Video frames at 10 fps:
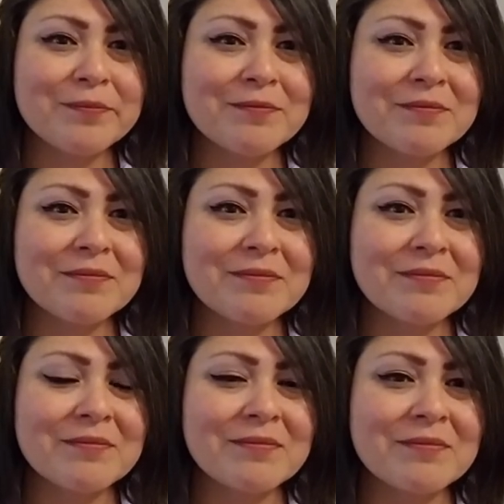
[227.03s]

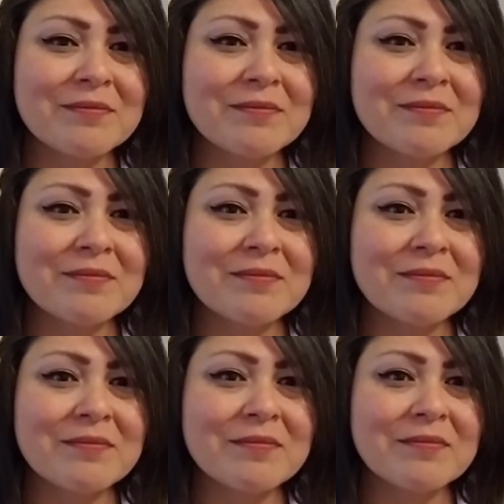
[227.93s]

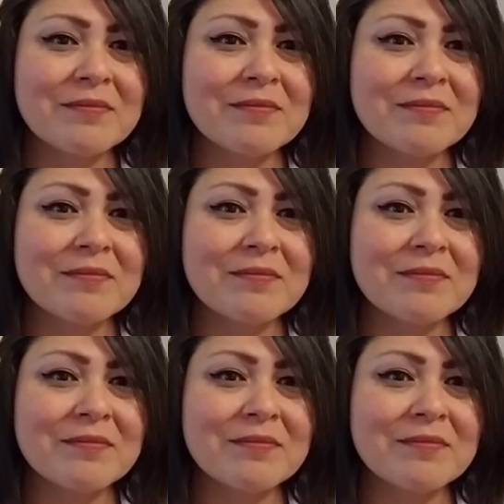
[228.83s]
(no one is talking)